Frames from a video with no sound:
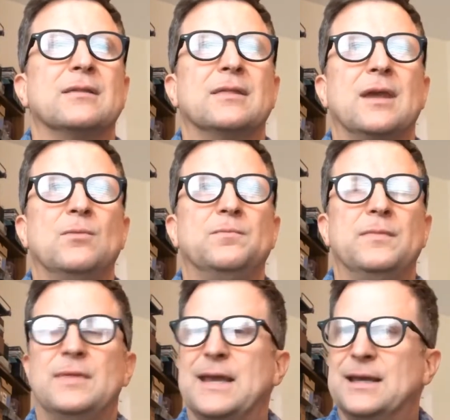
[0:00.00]
they
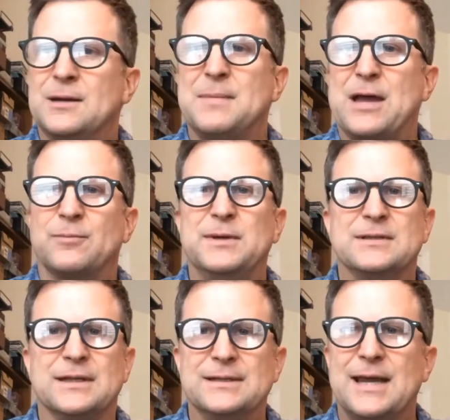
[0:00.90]
they get a
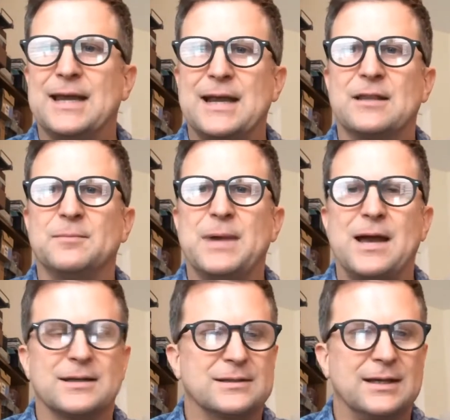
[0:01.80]
mouthpiece, they take it out of the
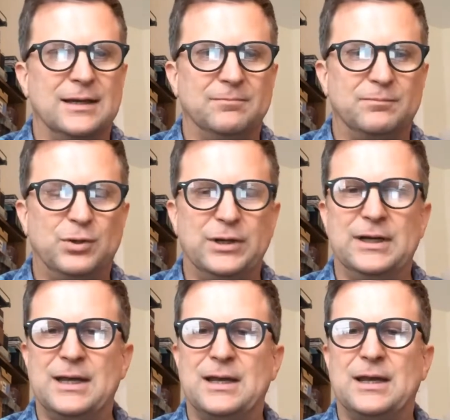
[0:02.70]
box, they put it
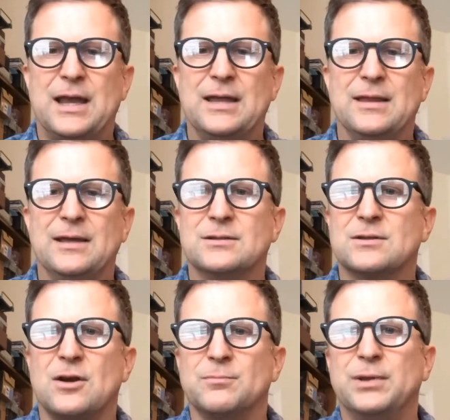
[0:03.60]
in, and they
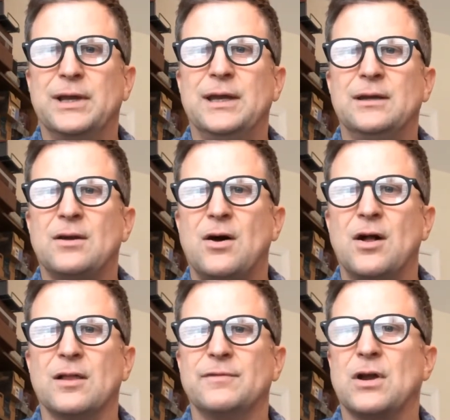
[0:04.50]
start playing
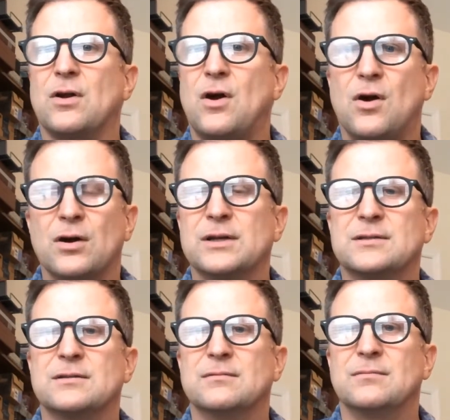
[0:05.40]
all of their
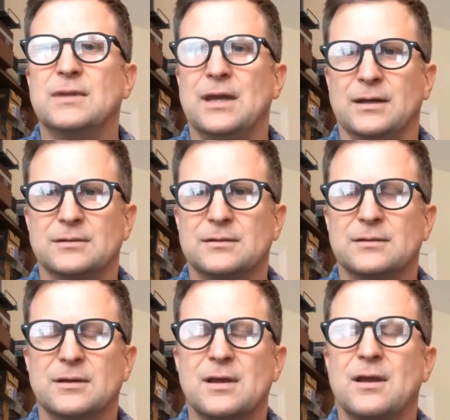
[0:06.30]
hardest things.
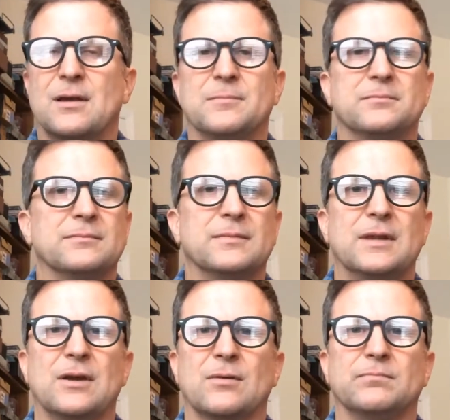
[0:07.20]

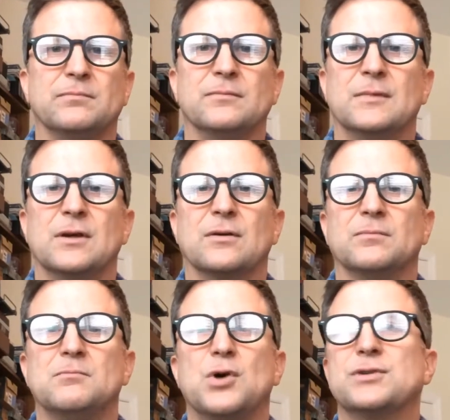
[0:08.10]
Their
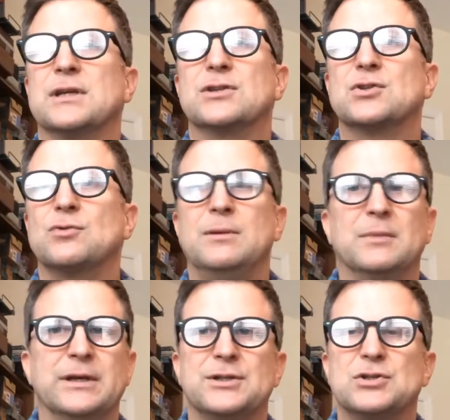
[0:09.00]
most extreme
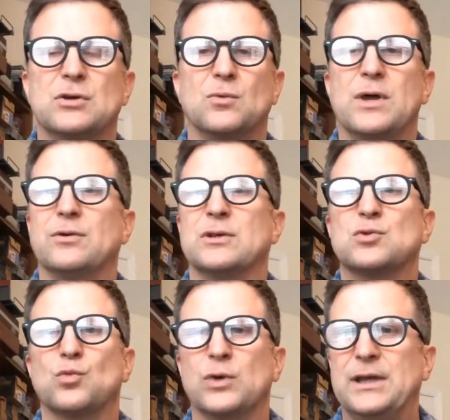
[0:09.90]
literature, whether it's
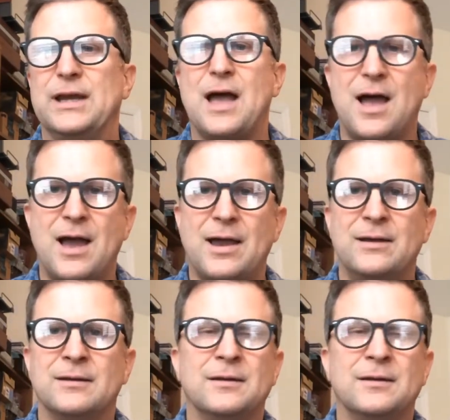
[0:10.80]
really high